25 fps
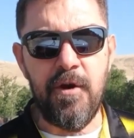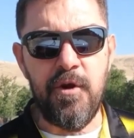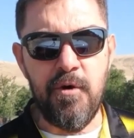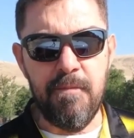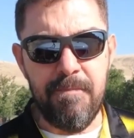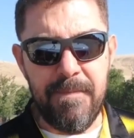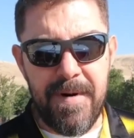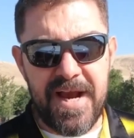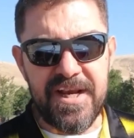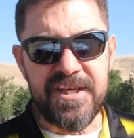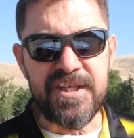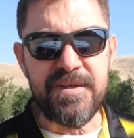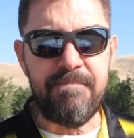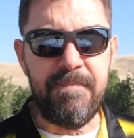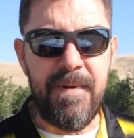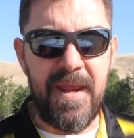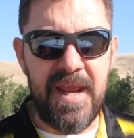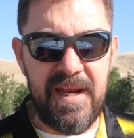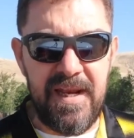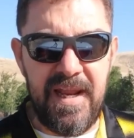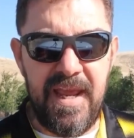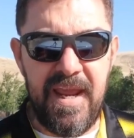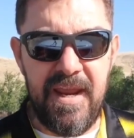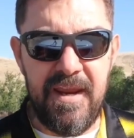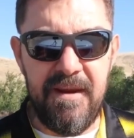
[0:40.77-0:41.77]
you must
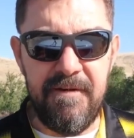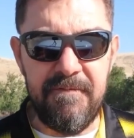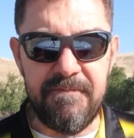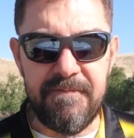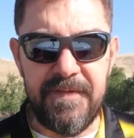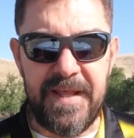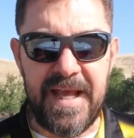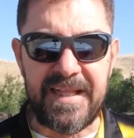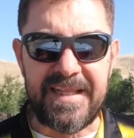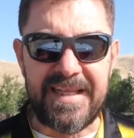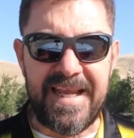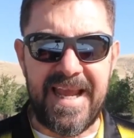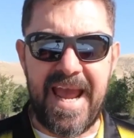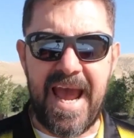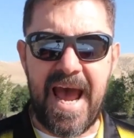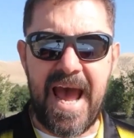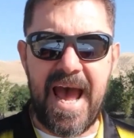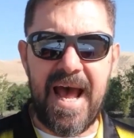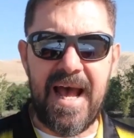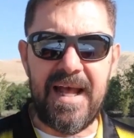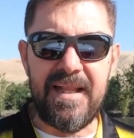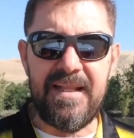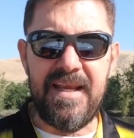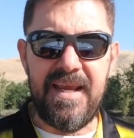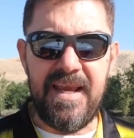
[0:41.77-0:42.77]
believe that
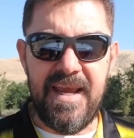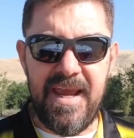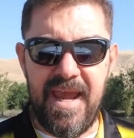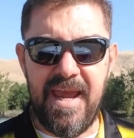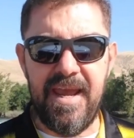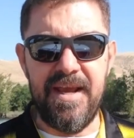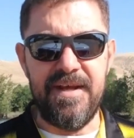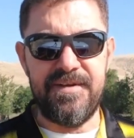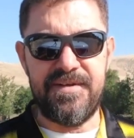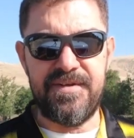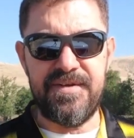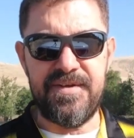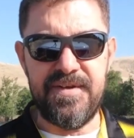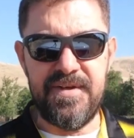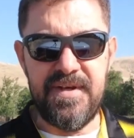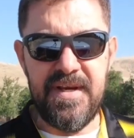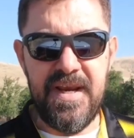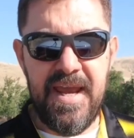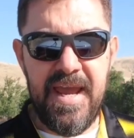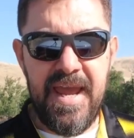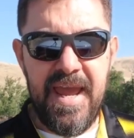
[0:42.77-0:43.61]
God is